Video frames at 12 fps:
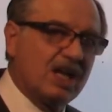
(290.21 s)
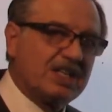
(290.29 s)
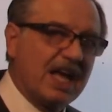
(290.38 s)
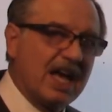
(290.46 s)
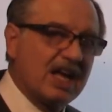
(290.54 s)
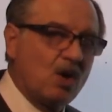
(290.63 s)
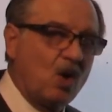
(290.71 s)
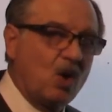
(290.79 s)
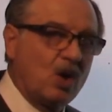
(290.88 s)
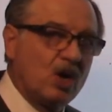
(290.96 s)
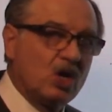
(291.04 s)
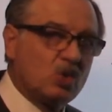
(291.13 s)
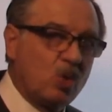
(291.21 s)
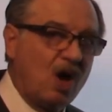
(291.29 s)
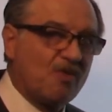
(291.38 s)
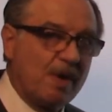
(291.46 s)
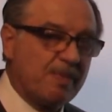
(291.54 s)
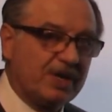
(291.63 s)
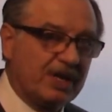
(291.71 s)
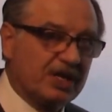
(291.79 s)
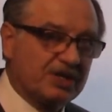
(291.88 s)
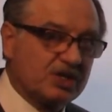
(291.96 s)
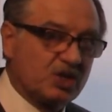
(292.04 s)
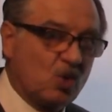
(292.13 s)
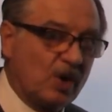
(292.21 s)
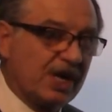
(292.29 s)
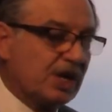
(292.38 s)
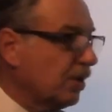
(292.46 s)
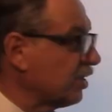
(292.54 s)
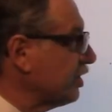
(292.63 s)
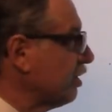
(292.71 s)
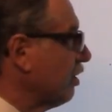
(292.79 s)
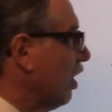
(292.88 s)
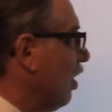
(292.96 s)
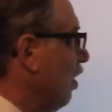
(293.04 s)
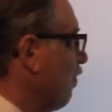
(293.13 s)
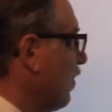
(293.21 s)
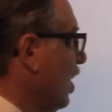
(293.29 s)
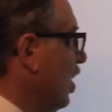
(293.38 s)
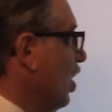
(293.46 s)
10, or 12 repetitions, according to Cassuto,